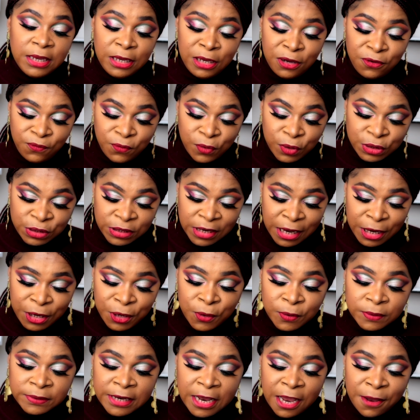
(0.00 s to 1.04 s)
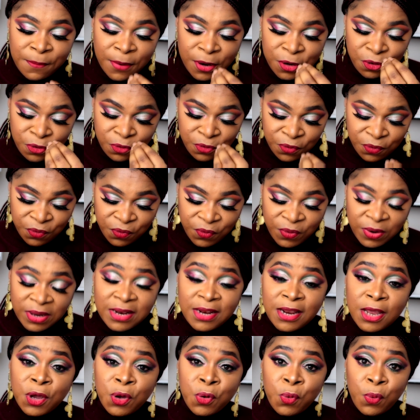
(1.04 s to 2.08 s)
If you take your time and you
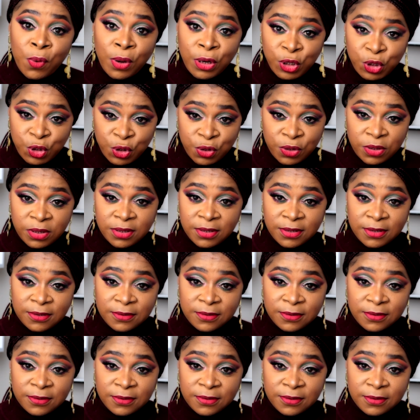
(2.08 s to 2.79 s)
read a question